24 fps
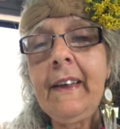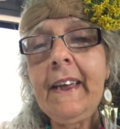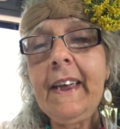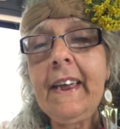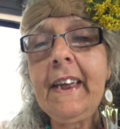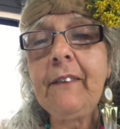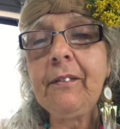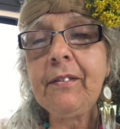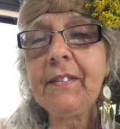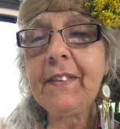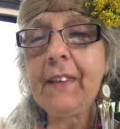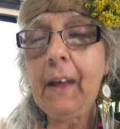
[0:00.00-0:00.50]

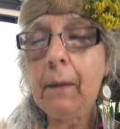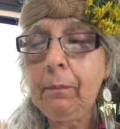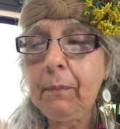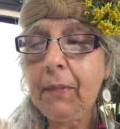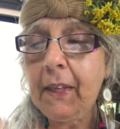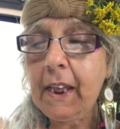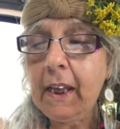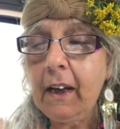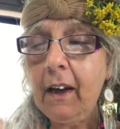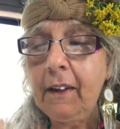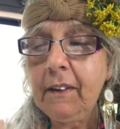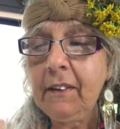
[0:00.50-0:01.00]
If
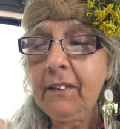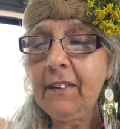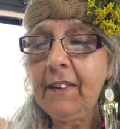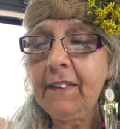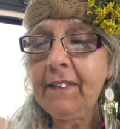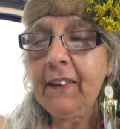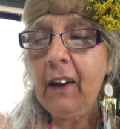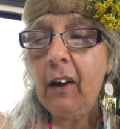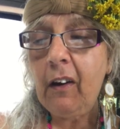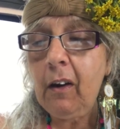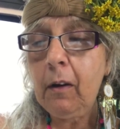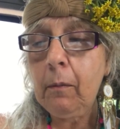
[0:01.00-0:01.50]
something
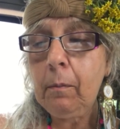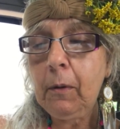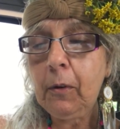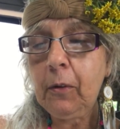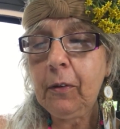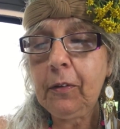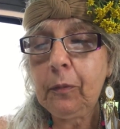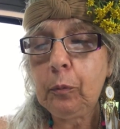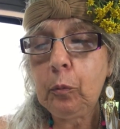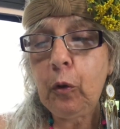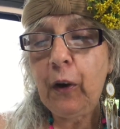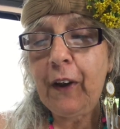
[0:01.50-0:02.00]
undesirable
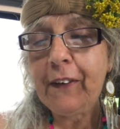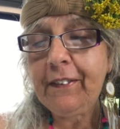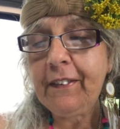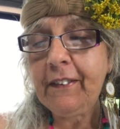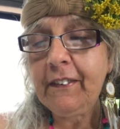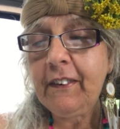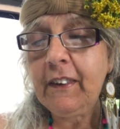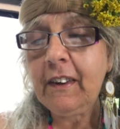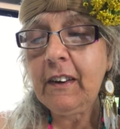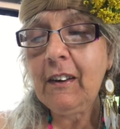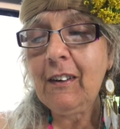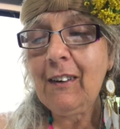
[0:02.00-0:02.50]
is
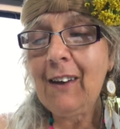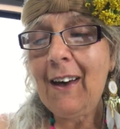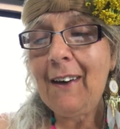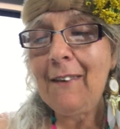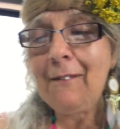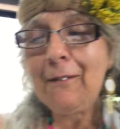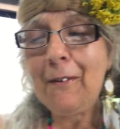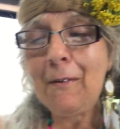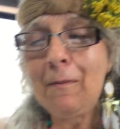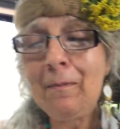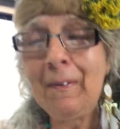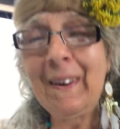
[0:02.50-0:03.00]
present in your
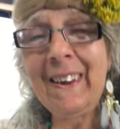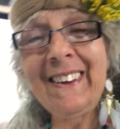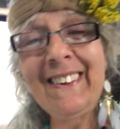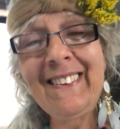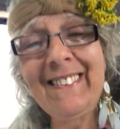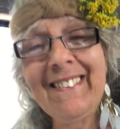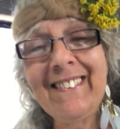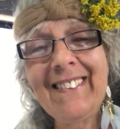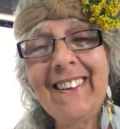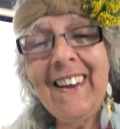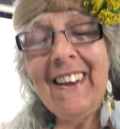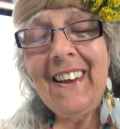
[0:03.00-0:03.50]
life, it
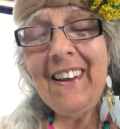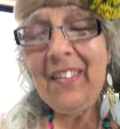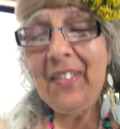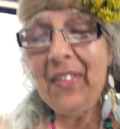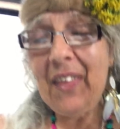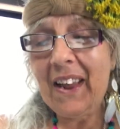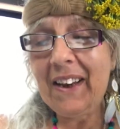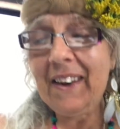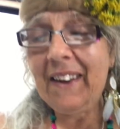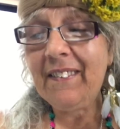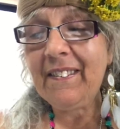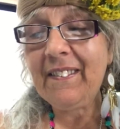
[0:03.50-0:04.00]
means
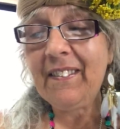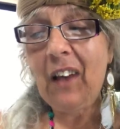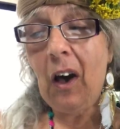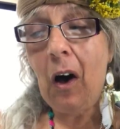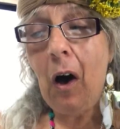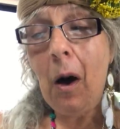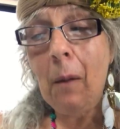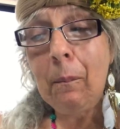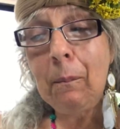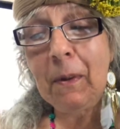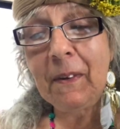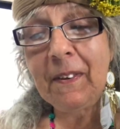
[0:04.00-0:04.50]
that its
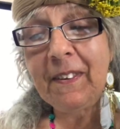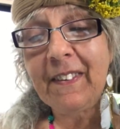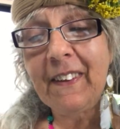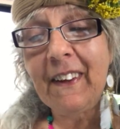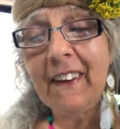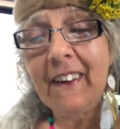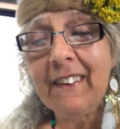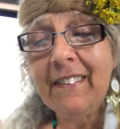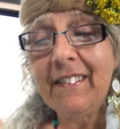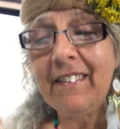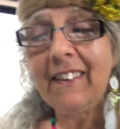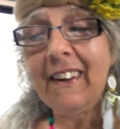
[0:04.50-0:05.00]

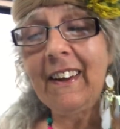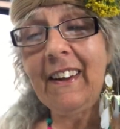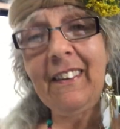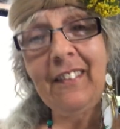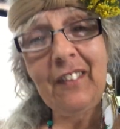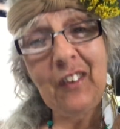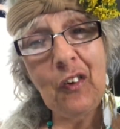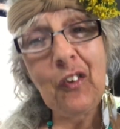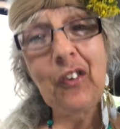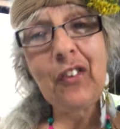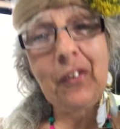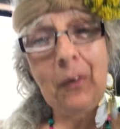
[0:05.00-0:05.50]
opposite
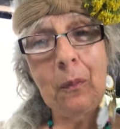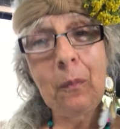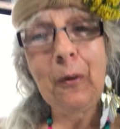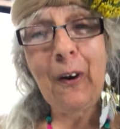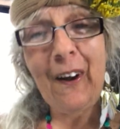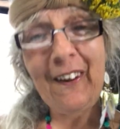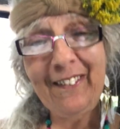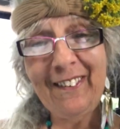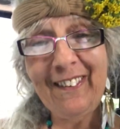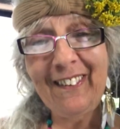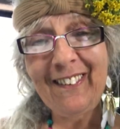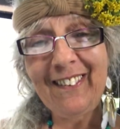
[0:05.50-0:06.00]
is also
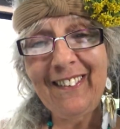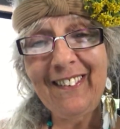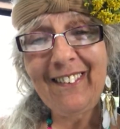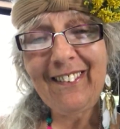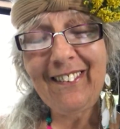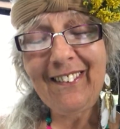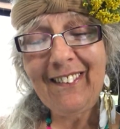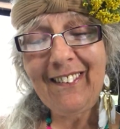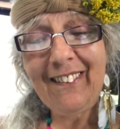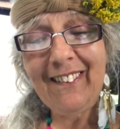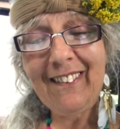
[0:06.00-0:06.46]
present.